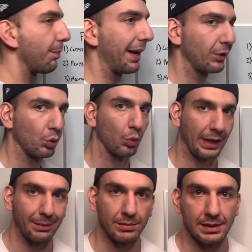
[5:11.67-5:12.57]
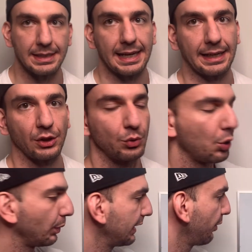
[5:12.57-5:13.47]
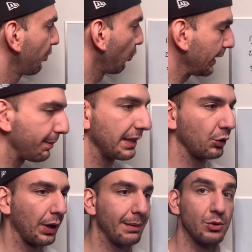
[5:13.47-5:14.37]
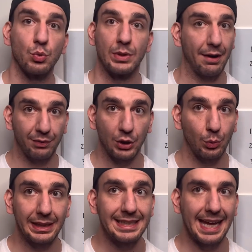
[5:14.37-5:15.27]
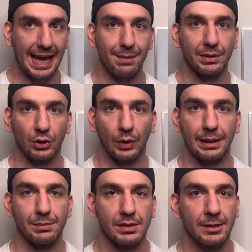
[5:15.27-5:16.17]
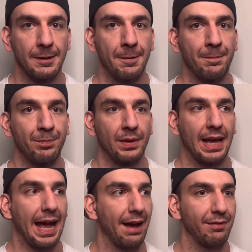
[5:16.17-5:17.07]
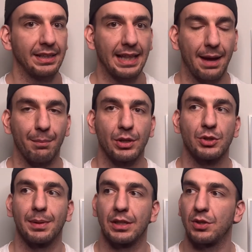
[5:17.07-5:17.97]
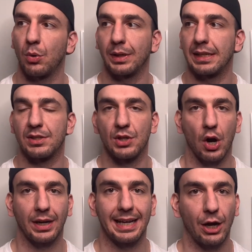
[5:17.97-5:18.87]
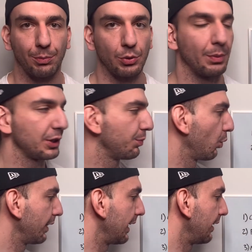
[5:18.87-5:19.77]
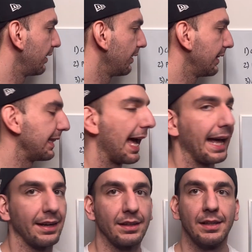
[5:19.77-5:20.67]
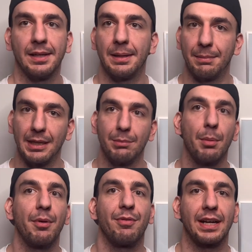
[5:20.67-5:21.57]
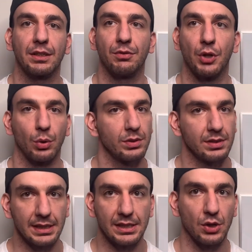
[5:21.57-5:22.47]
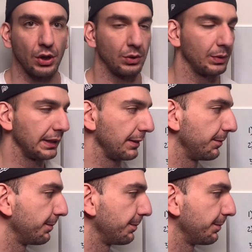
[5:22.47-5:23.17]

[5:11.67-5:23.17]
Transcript: micrograms a day. You don't need 3 milligrams. You definitely don't need 10 milligrams. Having that much melatonin is not going to help you much more than that. Minimum effective dose is all you need.